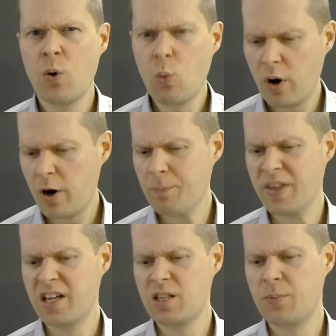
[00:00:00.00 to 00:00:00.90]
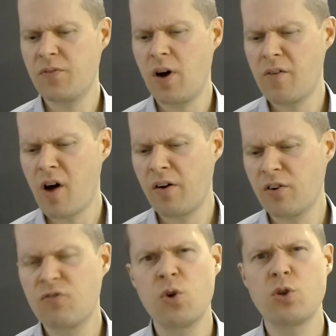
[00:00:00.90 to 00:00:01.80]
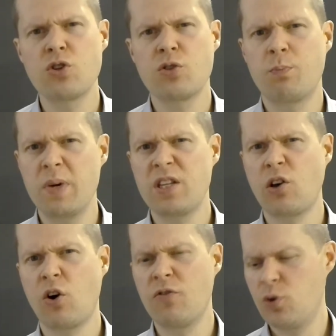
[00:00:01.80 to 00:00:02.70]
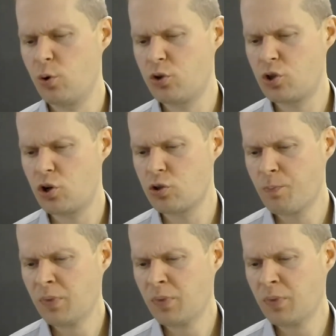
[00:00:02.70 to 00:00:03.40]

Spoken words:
were S&P 500 futures, Bitcoin futures,